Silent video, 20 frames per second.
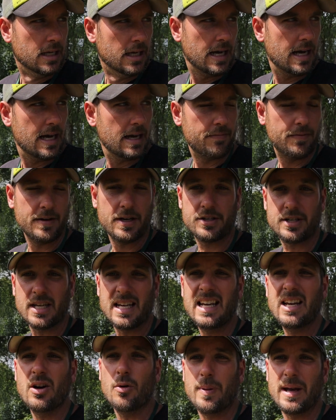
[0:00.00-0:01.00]
Finished
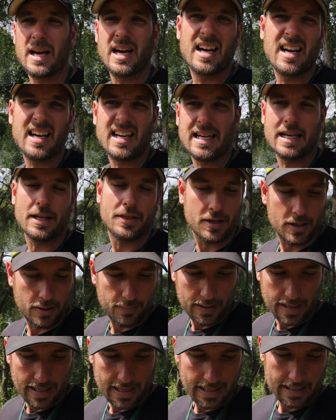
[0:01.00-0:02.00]
a little bit earlier than I
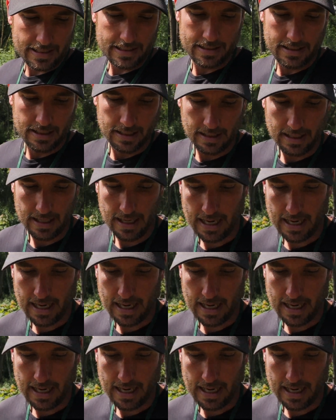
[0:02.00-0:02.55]
planned.